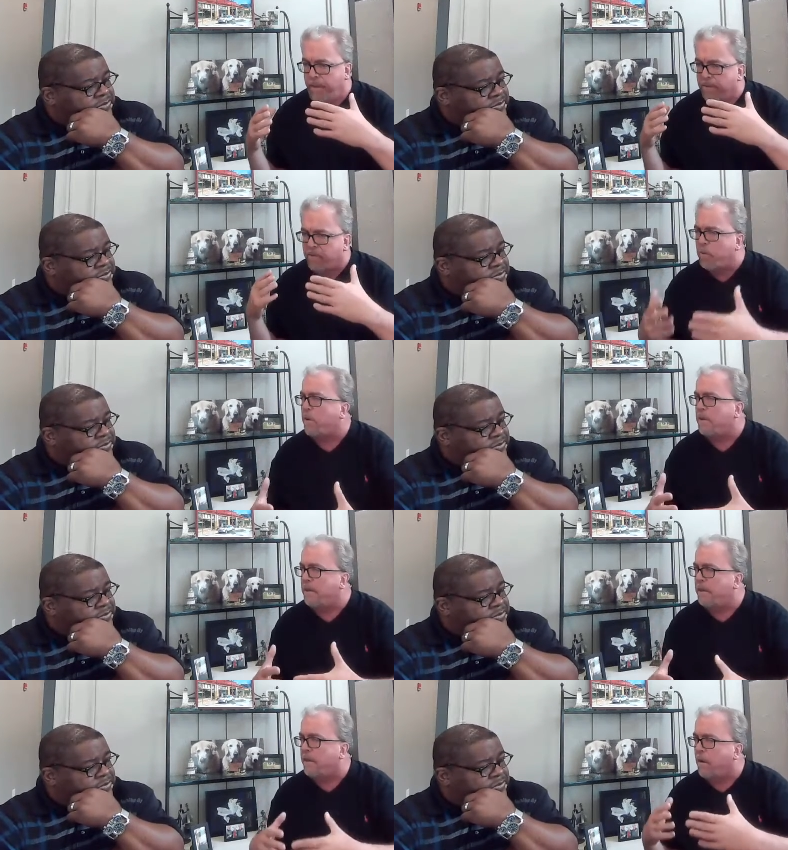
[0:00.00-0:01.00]

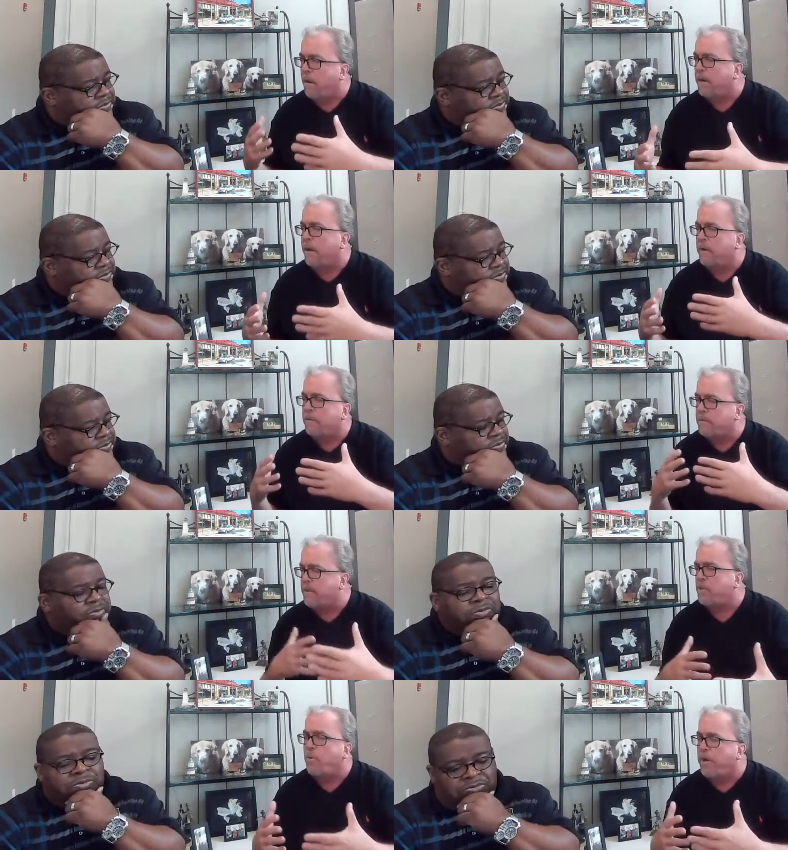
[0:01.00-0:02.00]
Speaker 1: historically, the car care
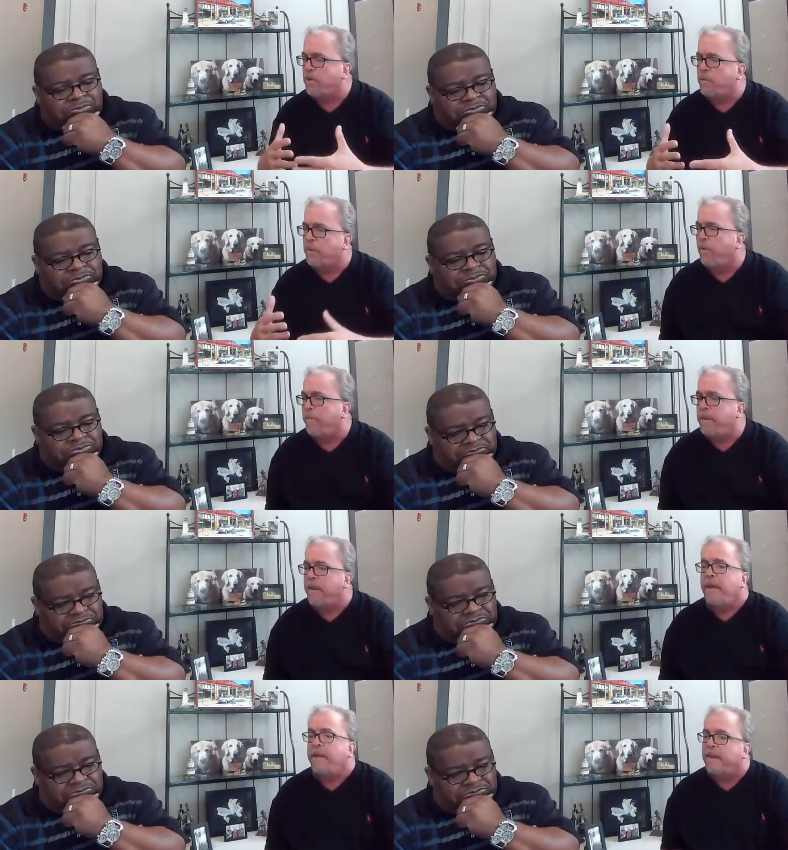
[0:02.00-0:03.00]
situation with
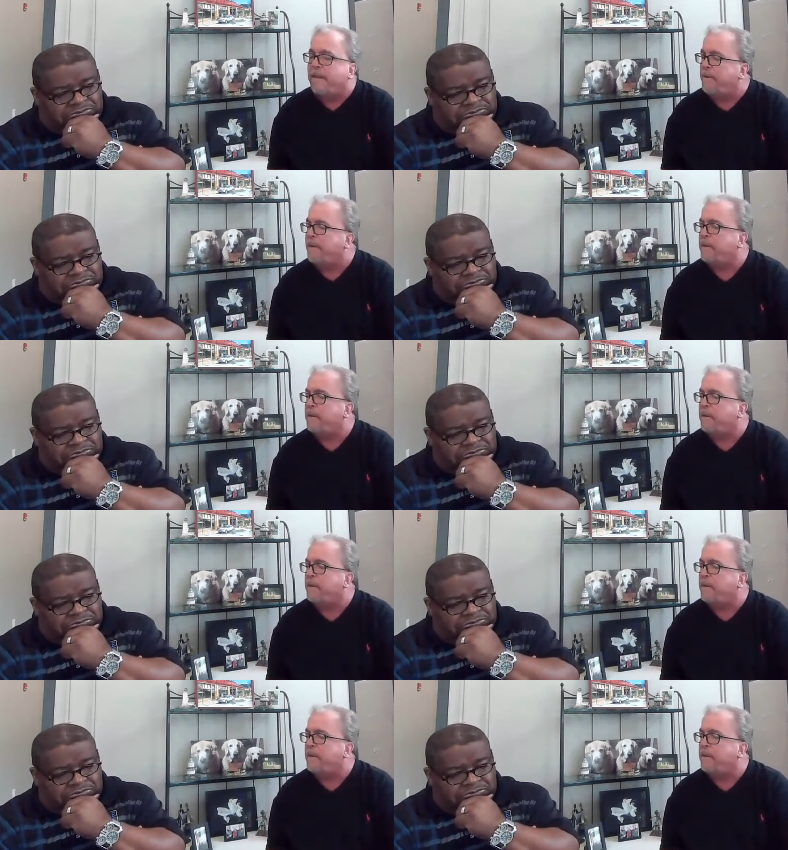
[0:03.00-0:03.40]
women, they come